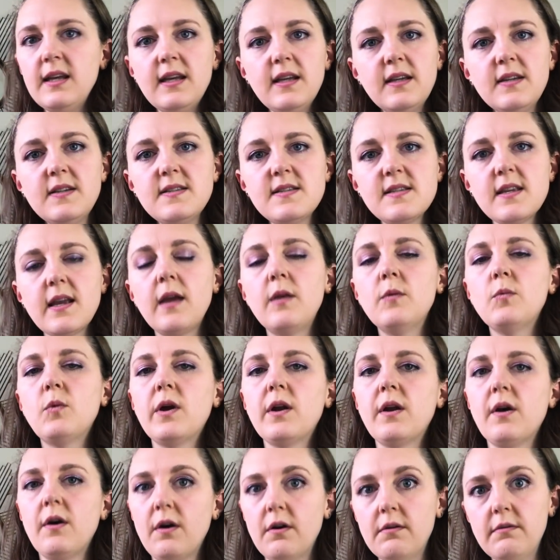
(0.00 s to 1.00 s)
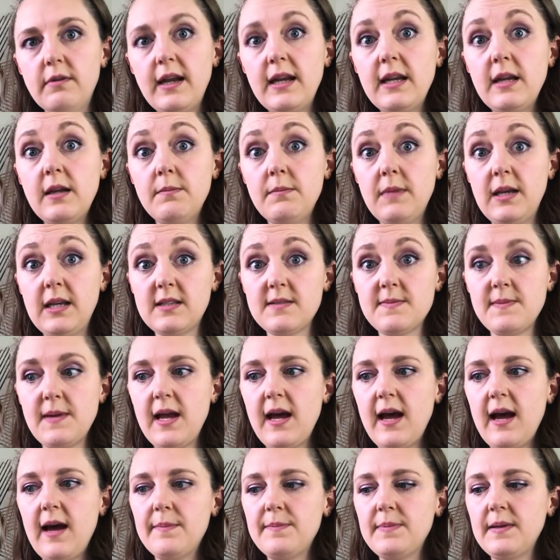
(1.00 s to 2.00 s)
is and what already makes me
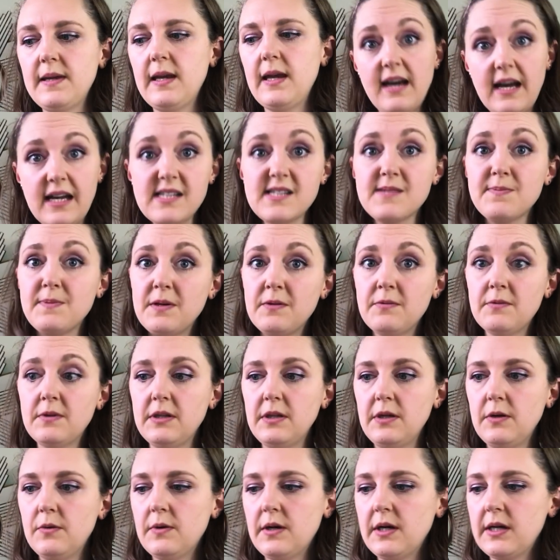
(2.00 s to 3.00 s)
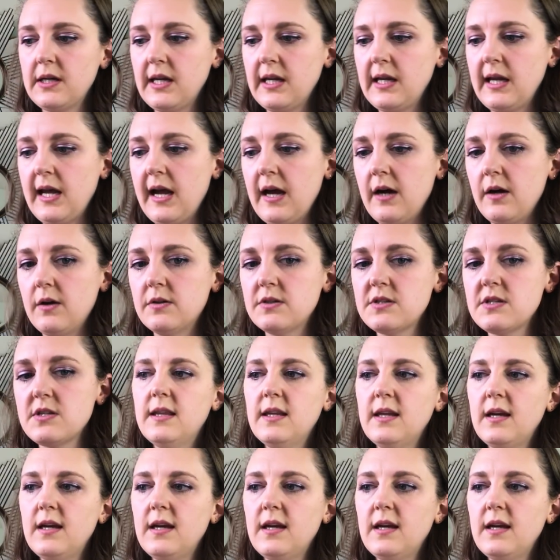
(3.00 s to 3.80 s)
happy. That's been really working out.